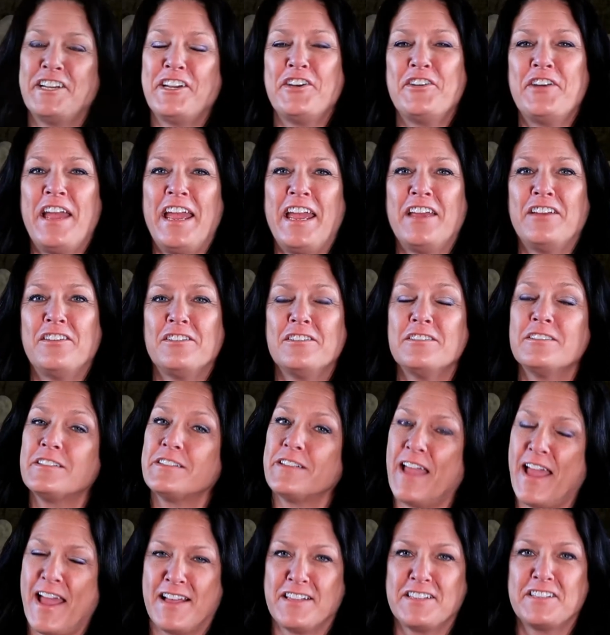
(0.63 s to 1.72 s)
tell your
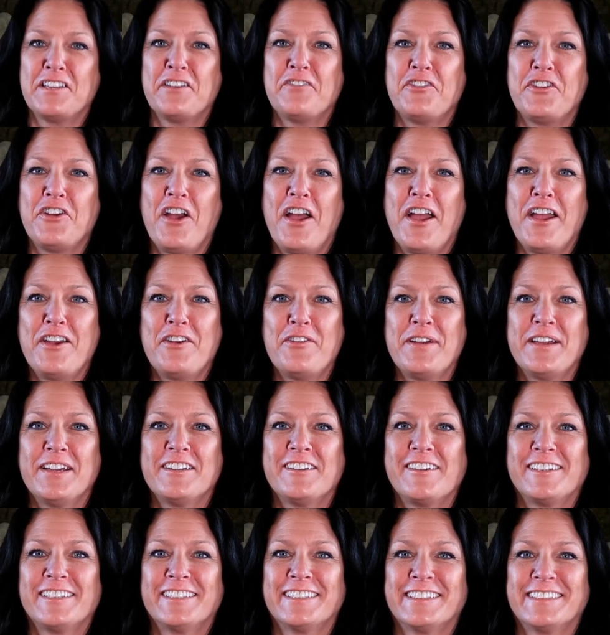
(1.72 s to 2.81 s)
haters, ask if you're
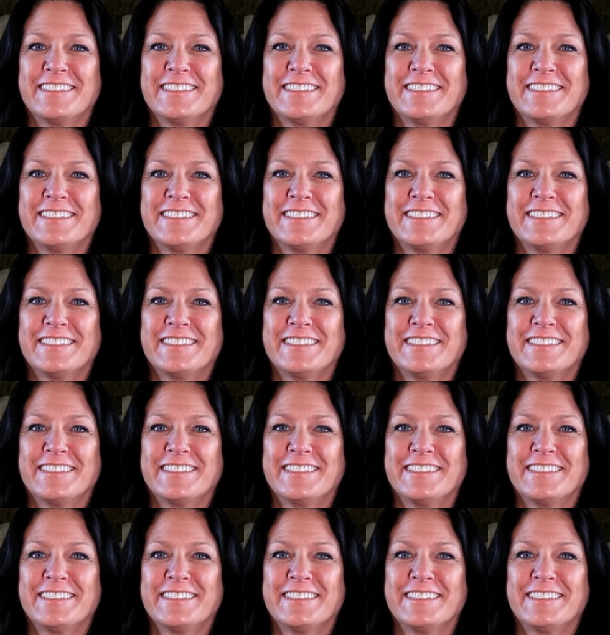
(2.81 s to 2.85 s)
hiring.